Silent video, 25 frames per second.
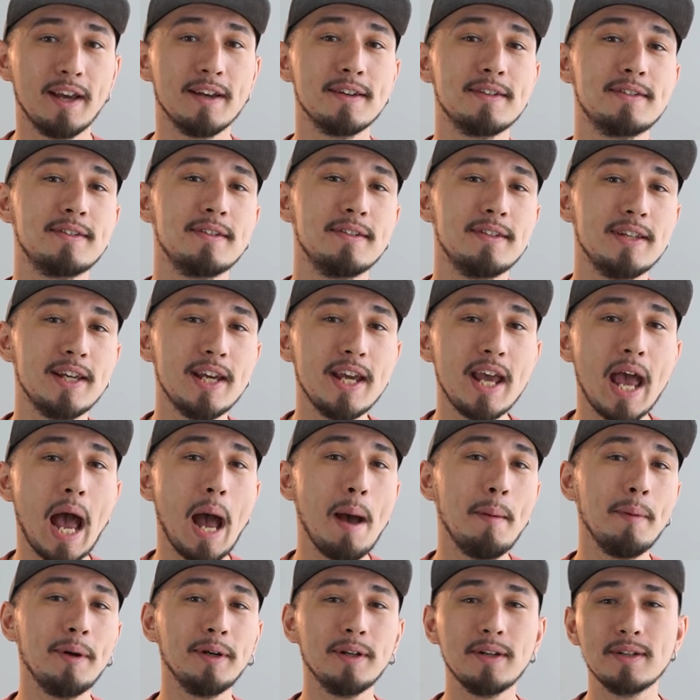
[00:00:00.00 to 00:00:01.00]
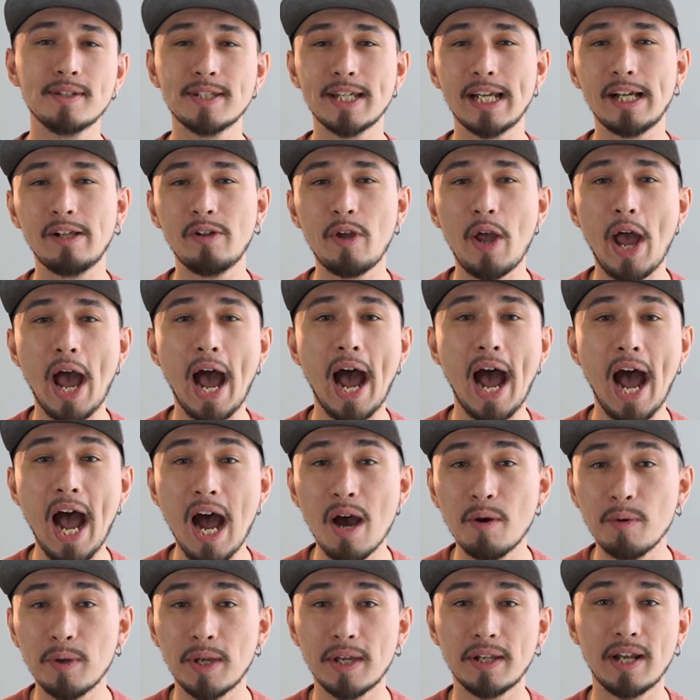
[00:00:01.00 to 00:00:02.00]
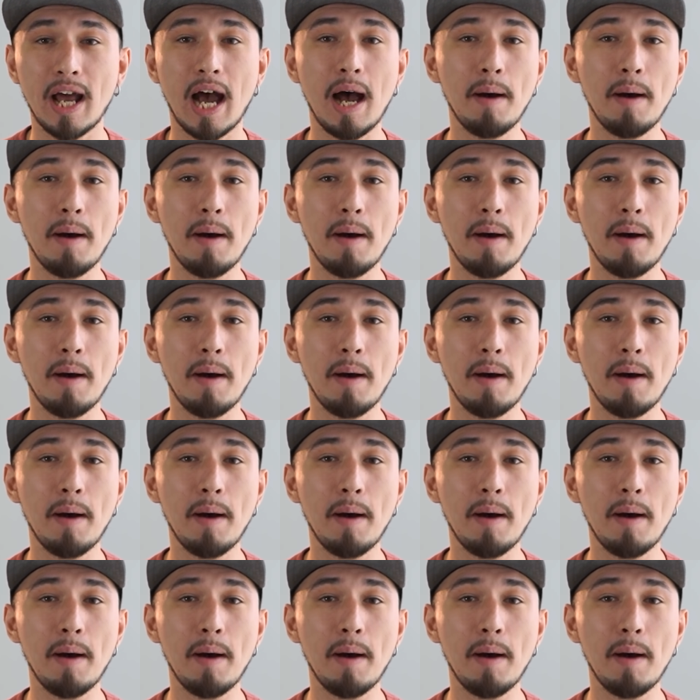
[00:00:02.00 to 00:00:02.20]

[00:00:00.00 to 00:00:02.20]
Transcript: because today I'm gonna tell you how you can